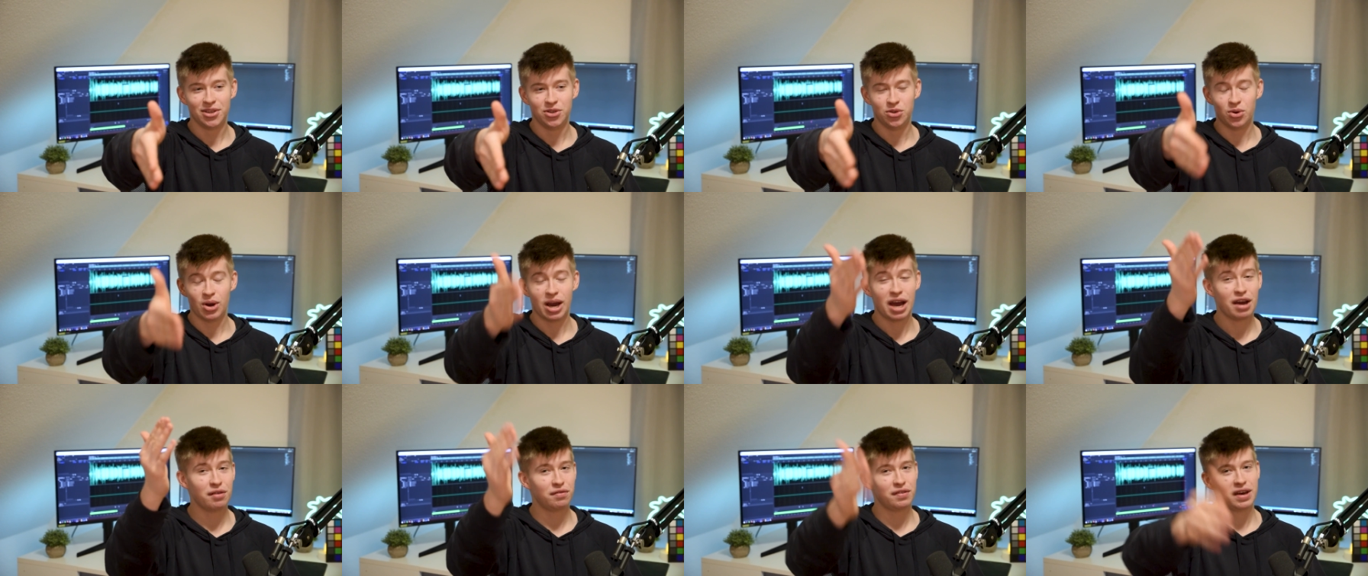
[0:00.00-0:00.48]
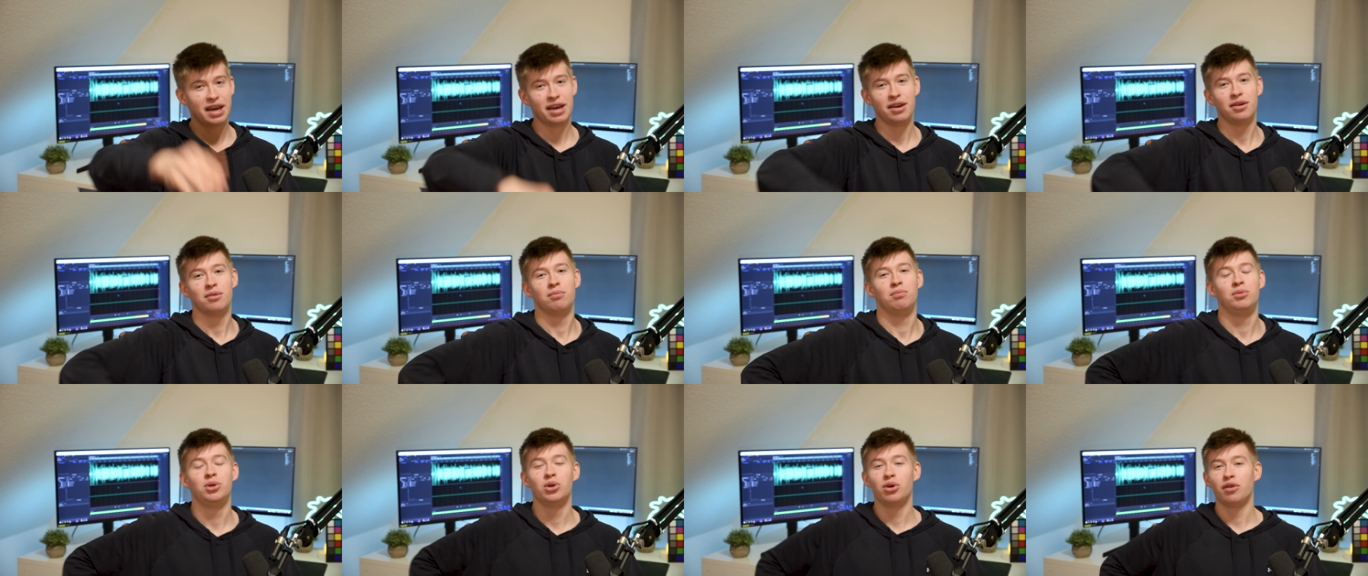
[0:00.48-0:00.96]
you have
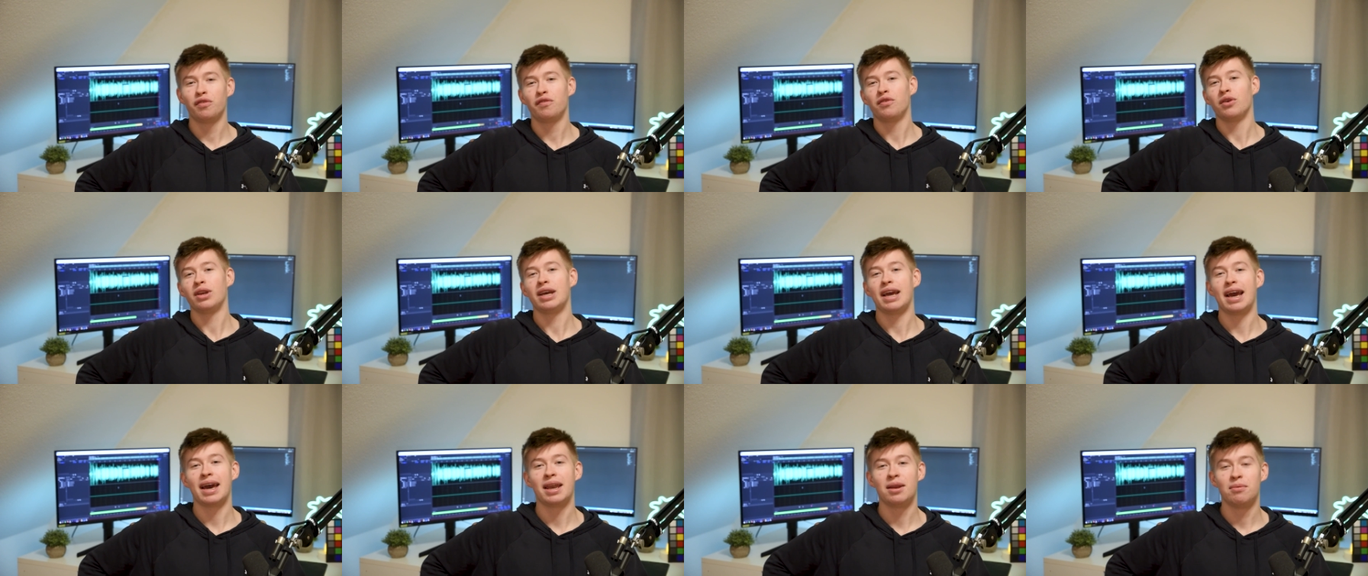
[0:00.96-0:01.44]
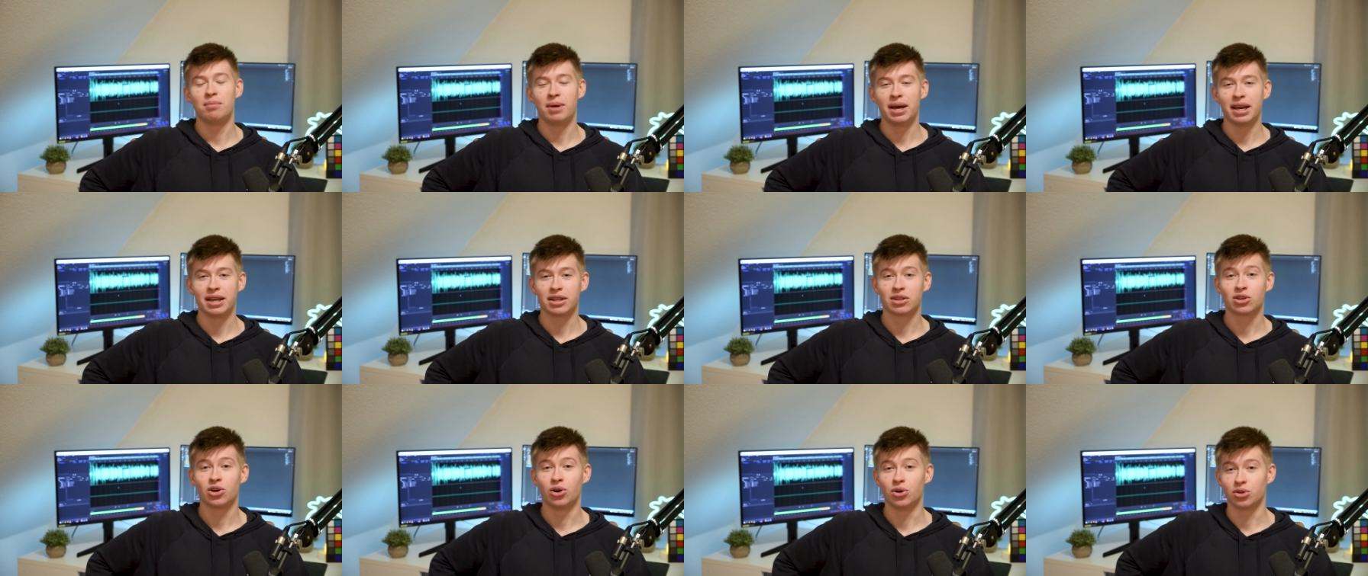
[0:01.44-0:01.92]
a beautifully
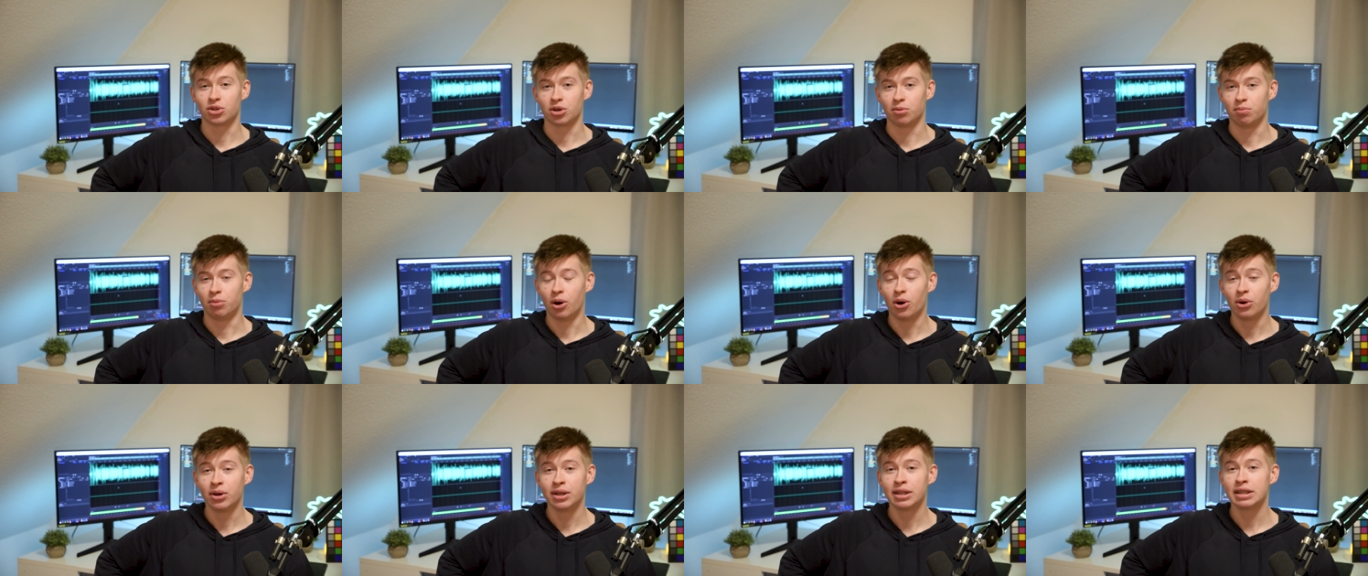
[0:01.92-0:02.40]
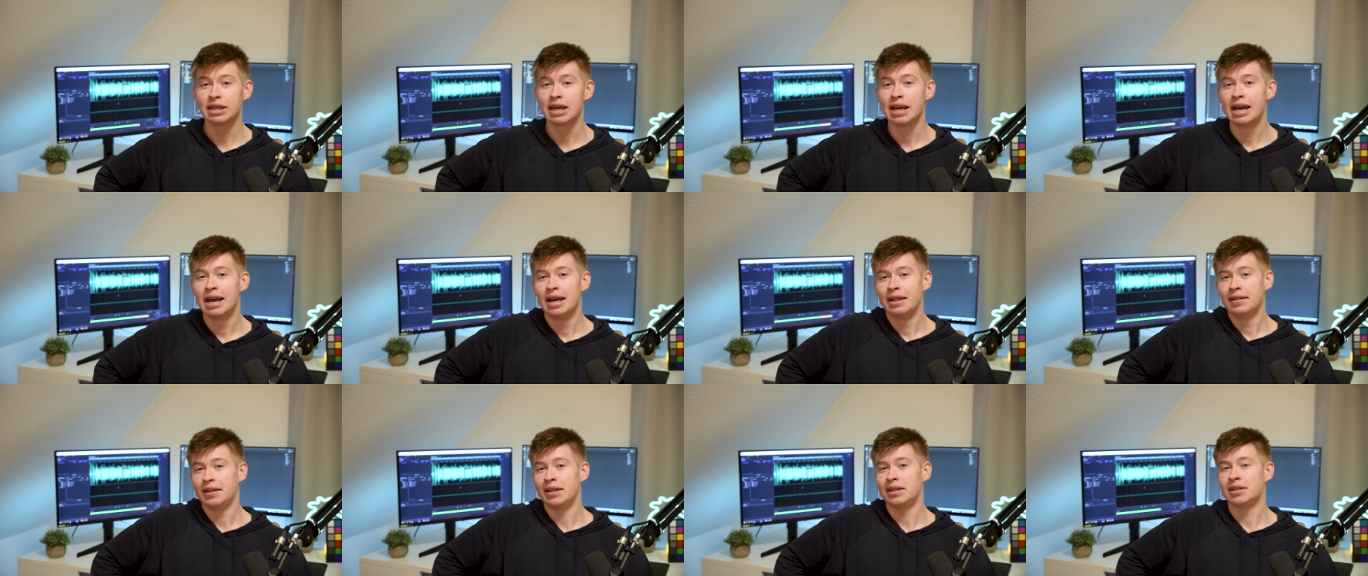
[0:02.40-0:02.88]
animated code component
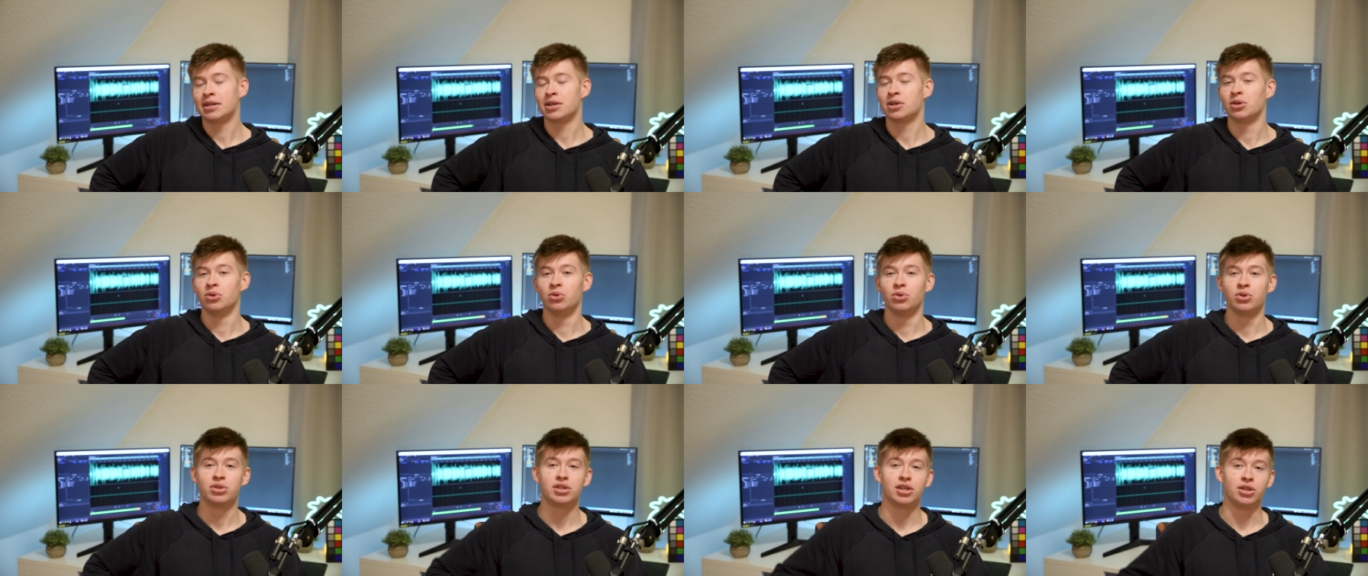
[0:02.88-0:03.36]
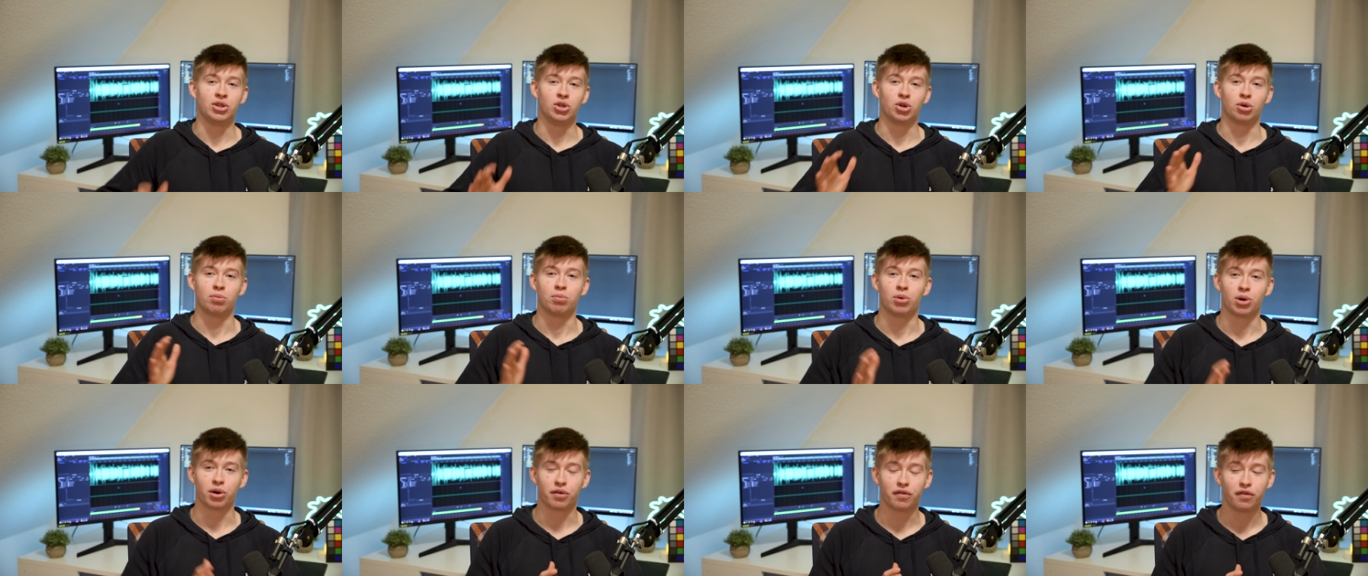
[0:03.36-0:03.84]
that you can use in
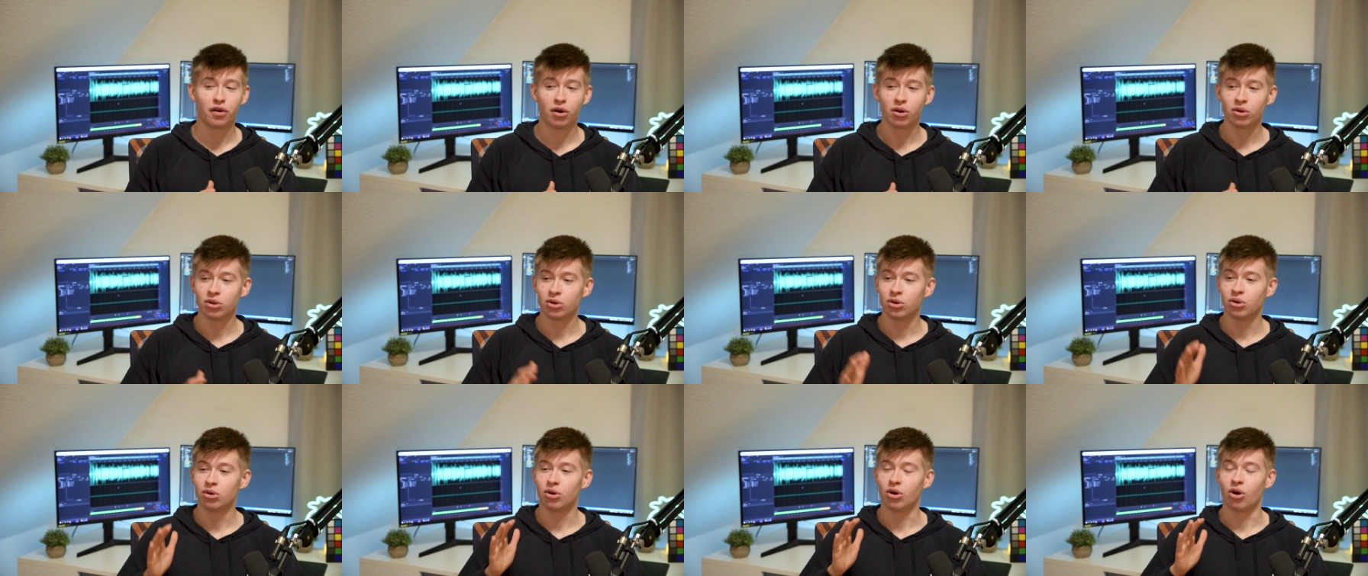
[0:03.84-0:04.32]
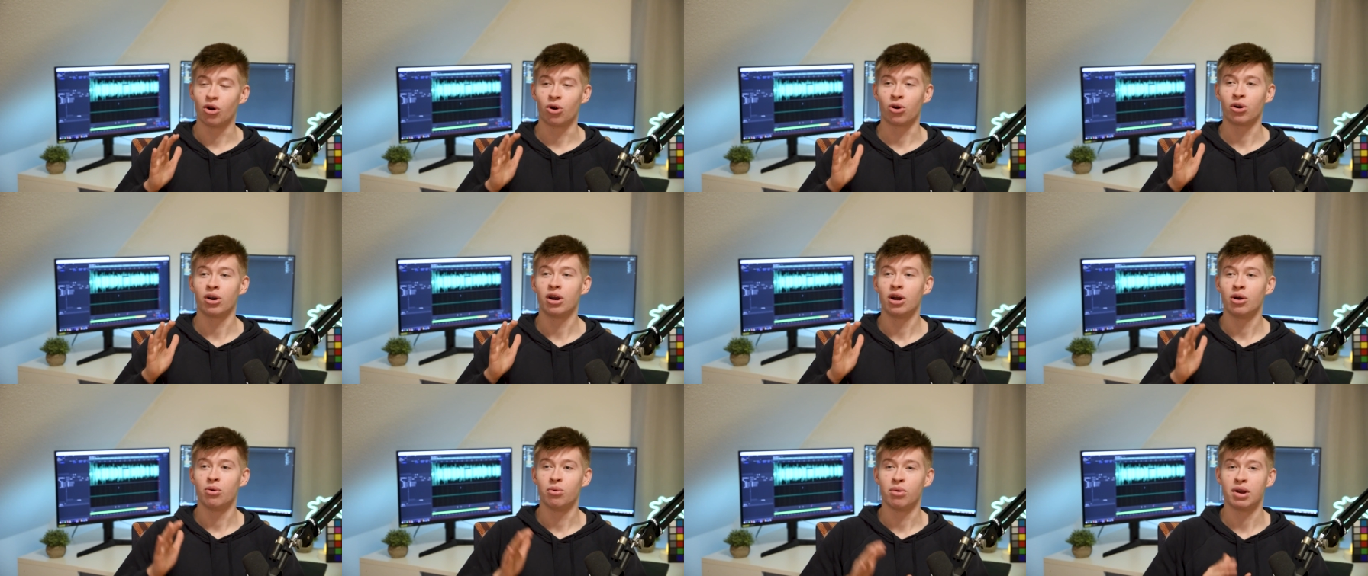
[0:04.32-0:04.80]
your portfolio
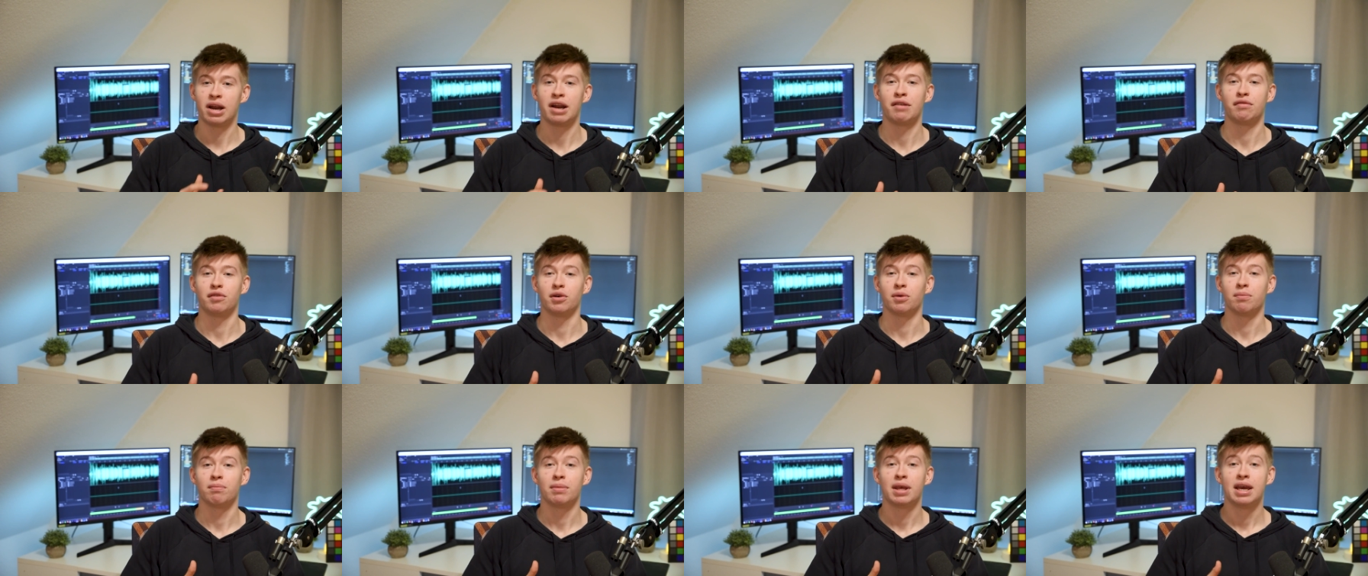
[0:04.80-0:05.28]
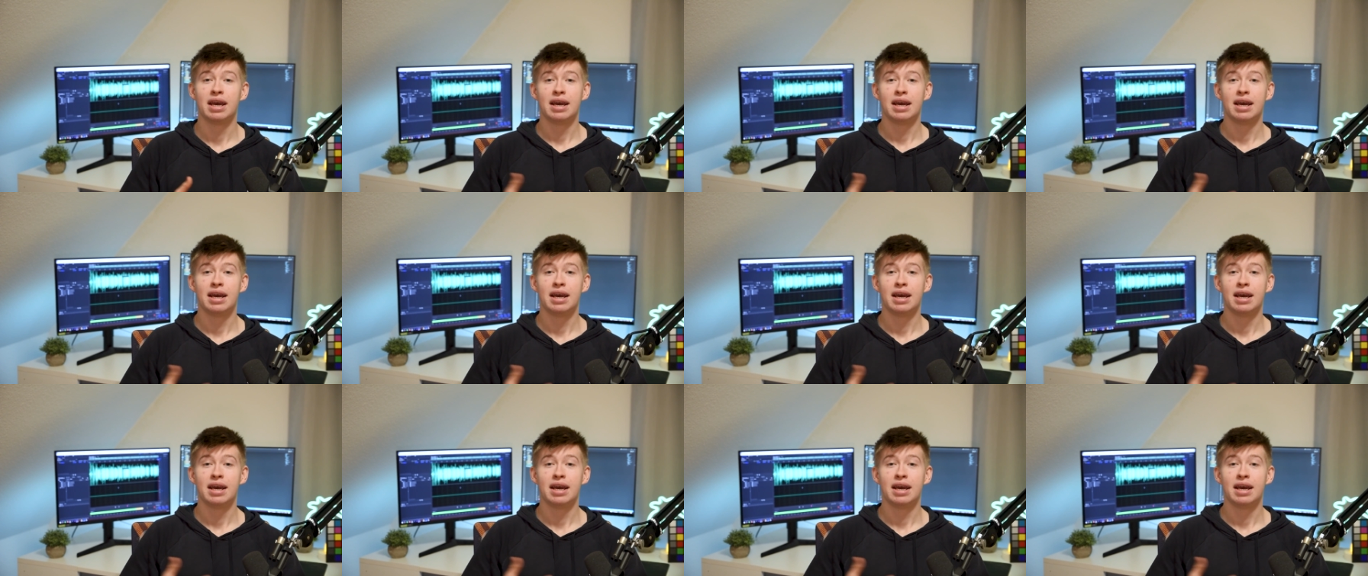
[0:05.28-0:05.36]
or wherever.